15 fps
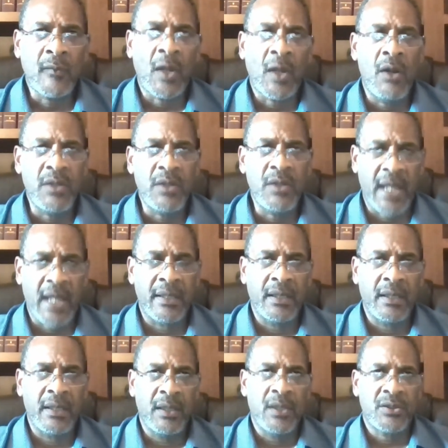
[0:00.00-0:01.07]
okay,
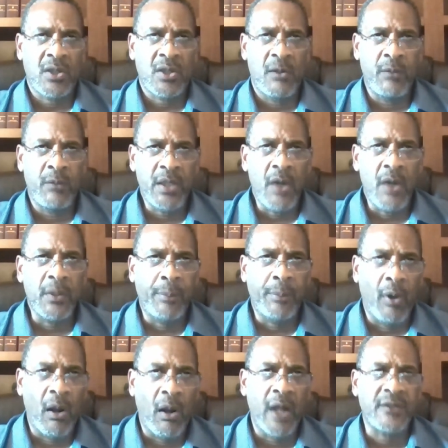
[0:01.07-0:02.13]
so if we go to
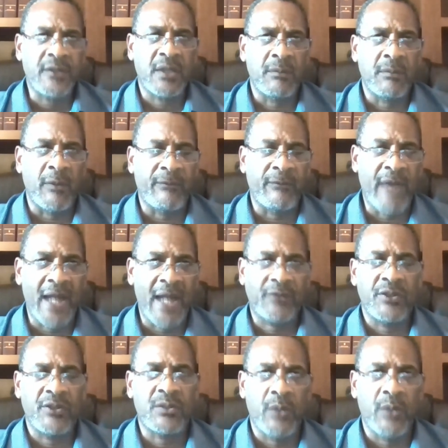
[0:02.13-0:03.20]
parts and
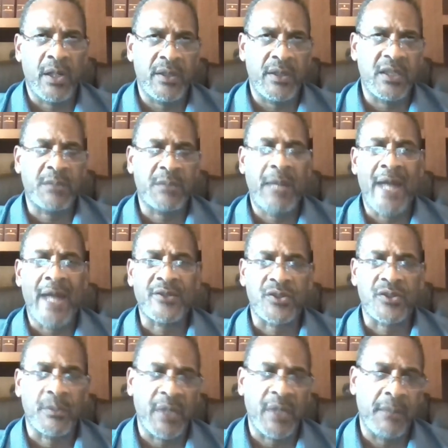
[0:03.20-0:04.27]
factories where these
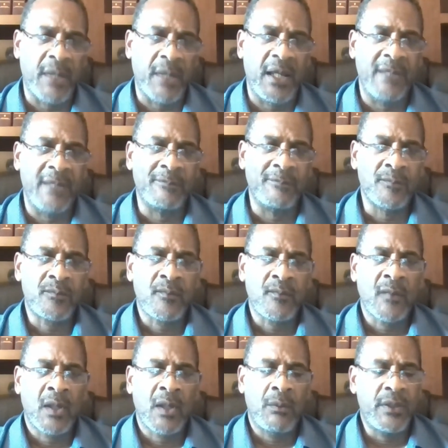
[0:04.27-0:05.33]
plastics are being made,
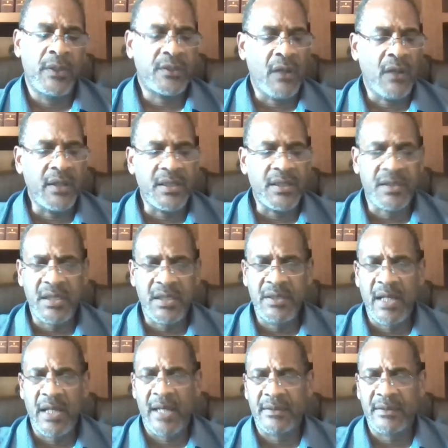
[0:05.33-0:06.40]
we start to see
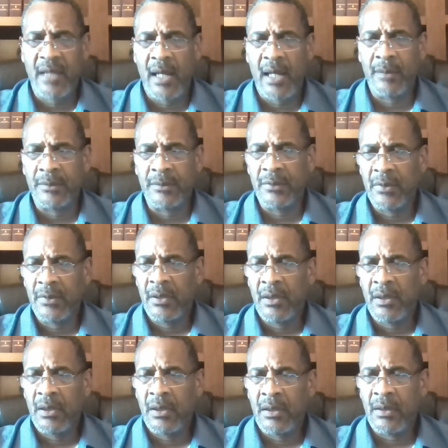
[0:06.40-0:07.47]
that
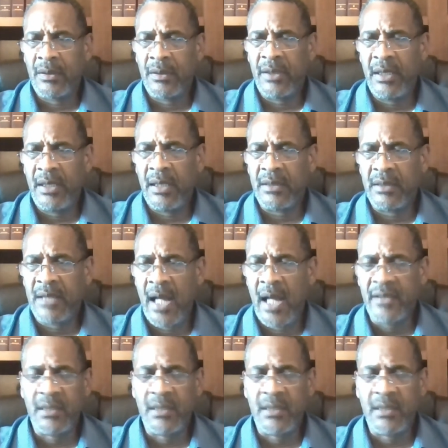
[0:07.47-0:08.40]
the toxic